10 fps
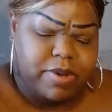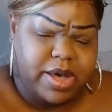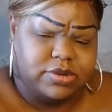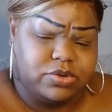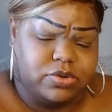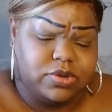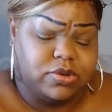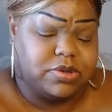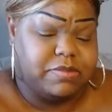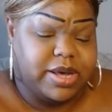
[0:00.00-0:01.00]
page of swords.
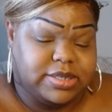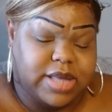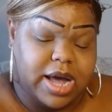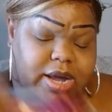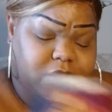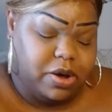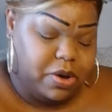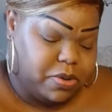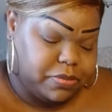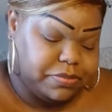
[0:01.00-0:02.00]
So somebody stocking your
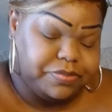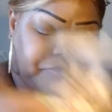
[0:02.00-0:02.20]
home.